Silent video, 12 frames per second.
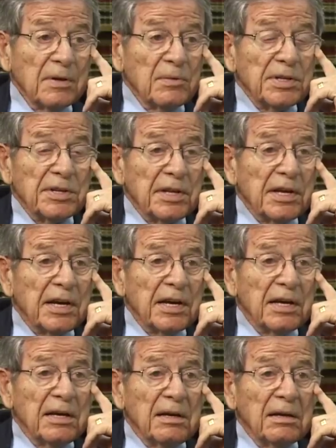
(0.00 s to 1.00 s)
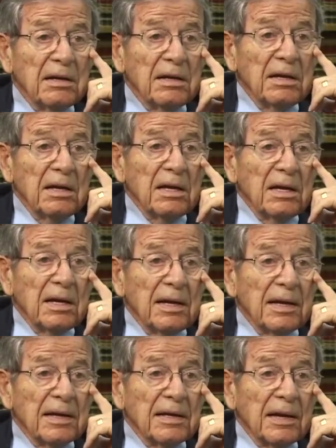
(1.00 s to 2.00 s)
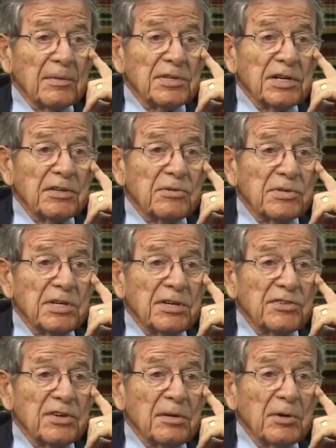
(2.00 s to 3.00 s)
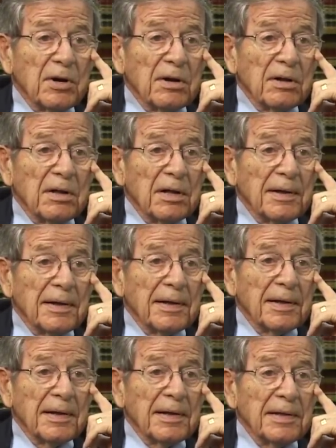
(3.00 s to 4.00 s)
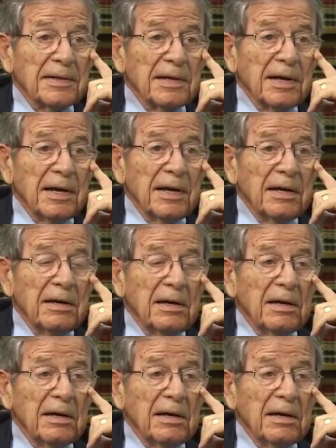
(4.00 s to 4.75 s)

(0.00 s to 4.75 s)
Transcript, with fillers: I went to The Hague, and that was an interesting summer uh, at The Hague.